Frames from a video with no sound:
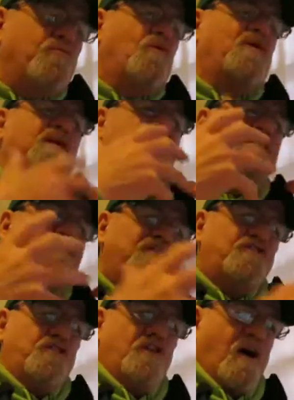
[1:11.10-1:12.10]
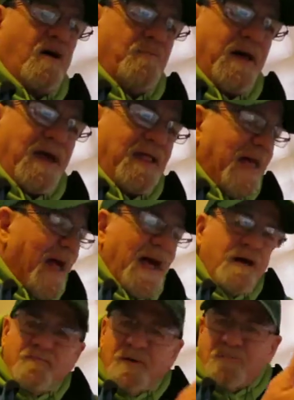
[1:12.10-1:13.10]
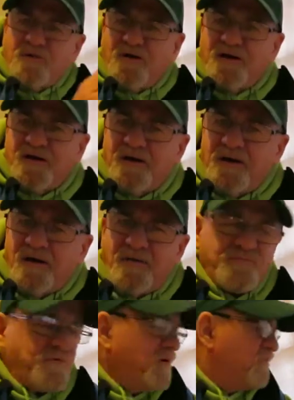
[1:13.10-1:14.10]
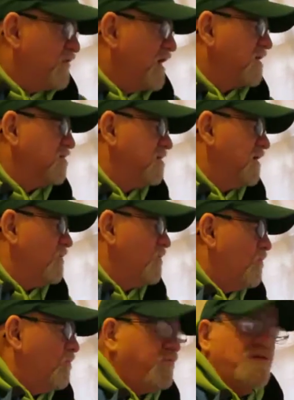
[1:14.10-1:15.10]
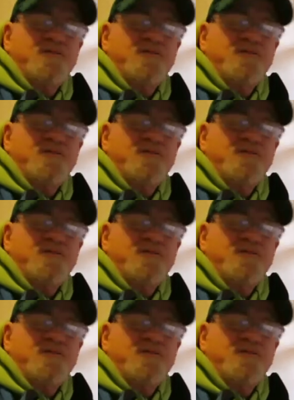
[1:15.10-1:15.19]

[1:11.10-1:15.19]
is where the decisions are made. Remember the Fredericton,